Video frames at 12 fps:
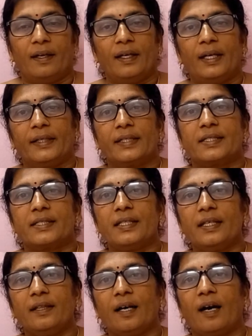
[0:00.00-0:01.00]
let us
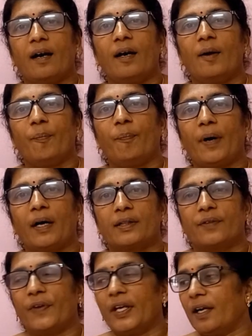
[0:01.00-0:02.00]
see the
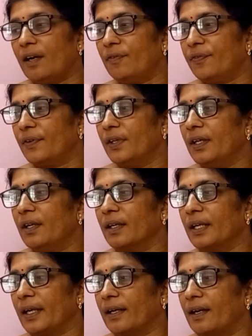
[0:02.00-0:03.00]
pathway of
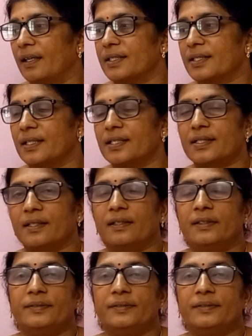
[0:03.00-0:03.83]
glycolysis.